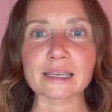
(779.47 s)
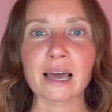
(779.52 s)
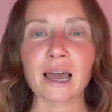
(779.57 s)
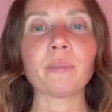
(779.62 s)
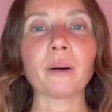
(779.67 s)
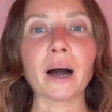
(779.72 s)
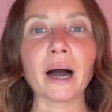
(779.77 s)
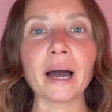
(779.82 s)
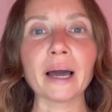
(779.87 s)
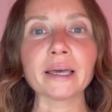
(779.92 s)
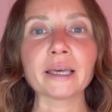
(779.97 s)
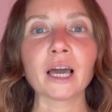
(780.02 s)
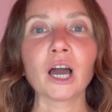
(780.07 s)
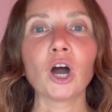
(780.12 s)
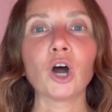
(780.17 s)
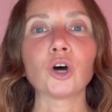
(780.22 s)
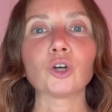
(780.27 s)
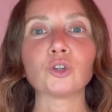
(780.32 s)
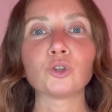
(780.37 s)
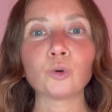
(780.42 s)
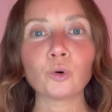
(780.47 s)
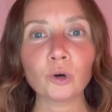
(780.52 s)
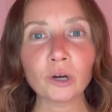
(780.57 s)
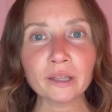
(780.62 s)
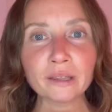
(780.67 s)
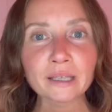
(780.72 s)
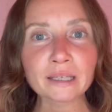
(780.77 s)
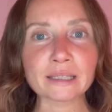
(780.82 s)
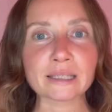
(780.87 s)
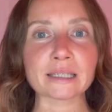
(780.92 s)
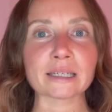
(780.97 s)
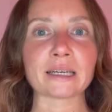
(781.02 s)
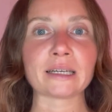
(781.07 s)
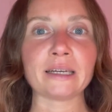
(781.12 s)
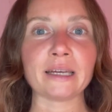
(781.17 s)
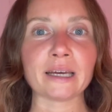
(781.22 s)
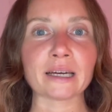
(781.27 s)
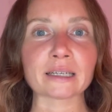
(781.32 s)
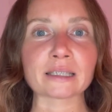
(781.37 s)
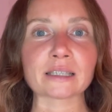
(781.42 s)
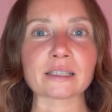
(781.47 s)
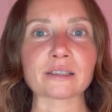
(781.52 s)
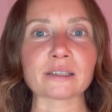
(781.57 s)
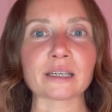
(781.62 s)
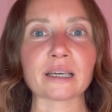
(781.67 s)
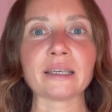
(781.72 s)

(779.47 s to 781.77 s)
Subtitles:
By doing the techniques,